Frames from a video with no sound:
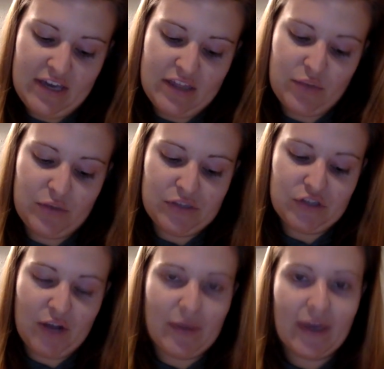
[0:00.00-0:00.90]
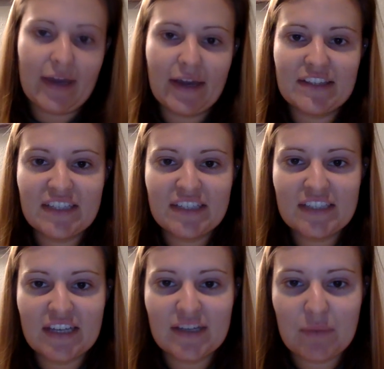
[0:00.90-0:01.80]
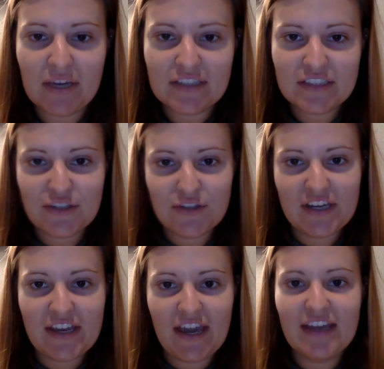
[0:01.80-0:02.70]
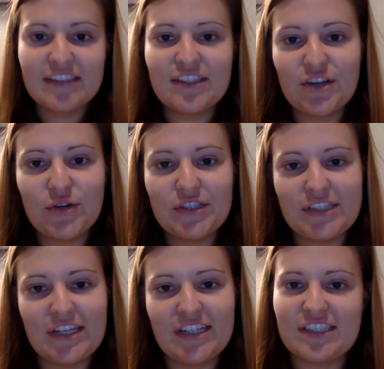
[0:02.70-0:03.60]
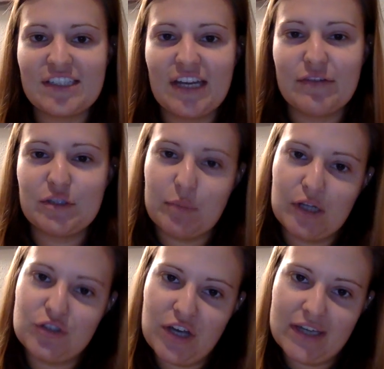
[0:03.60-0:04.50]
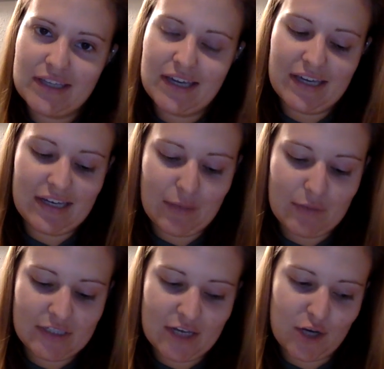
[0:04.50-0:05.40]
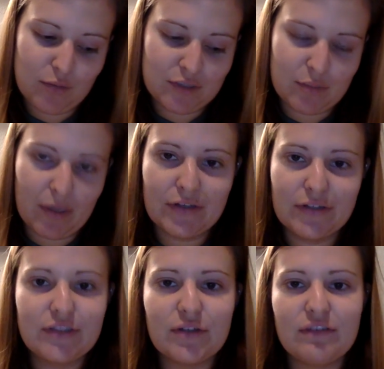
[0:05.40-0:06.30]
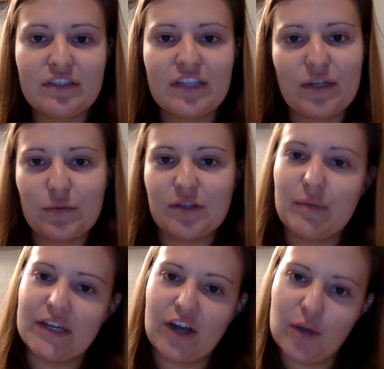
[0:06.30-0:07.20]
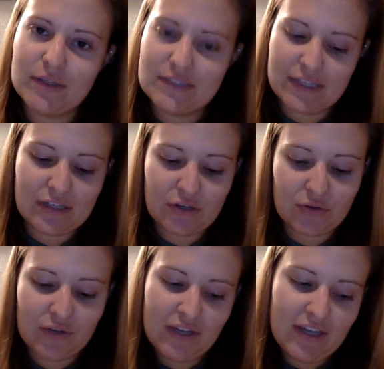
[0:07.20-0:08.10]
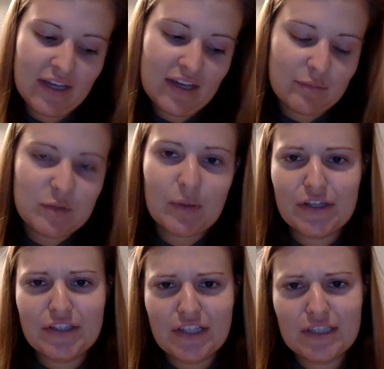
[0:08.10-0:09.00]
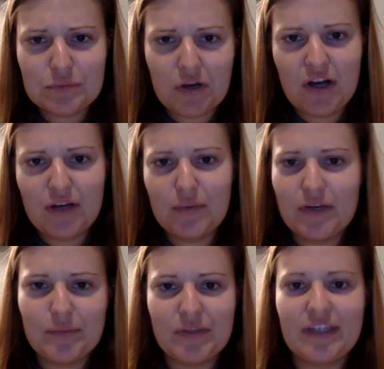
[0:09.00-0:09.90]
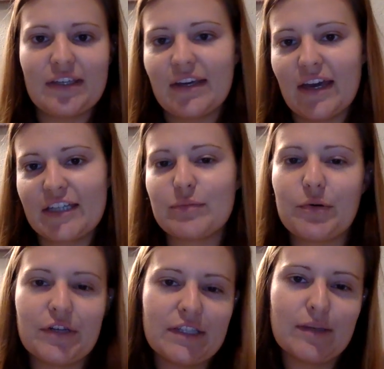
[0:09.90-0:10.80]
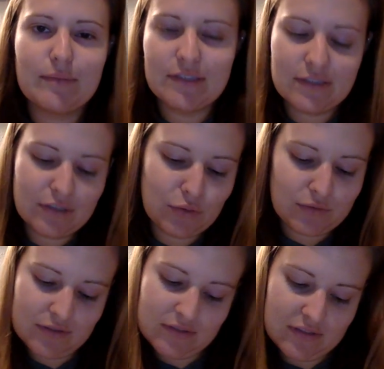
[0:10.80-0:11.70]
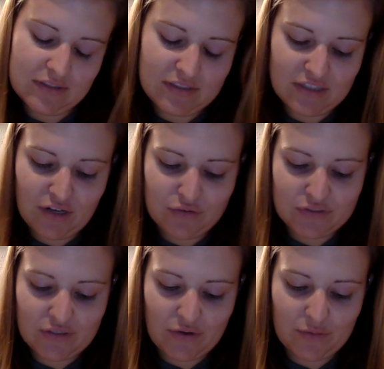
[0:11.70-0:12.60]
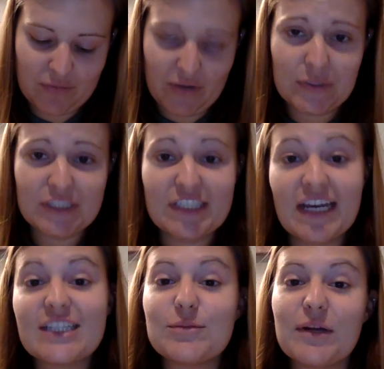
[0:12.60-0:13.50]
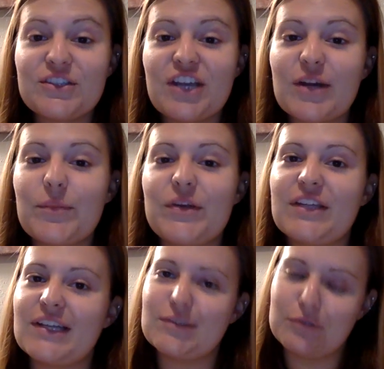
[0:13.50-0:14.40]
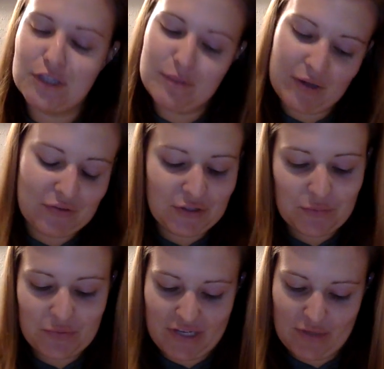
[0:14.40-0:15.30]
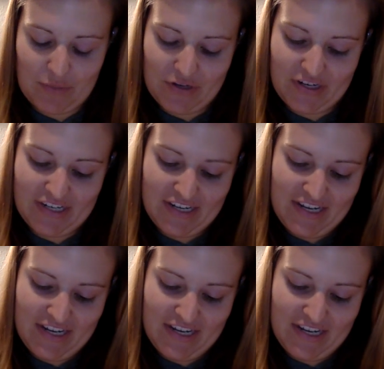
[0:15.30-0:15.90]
The one drawback I think that MaxQDA has, though, is that it doesn't have a spell check, and I'm a terrible speller, so even like within my comments, I know I'm spelling things wrong when I'm like exporting them into notes and stuff, so I wish it had spell check, but that's really my only complaint about it.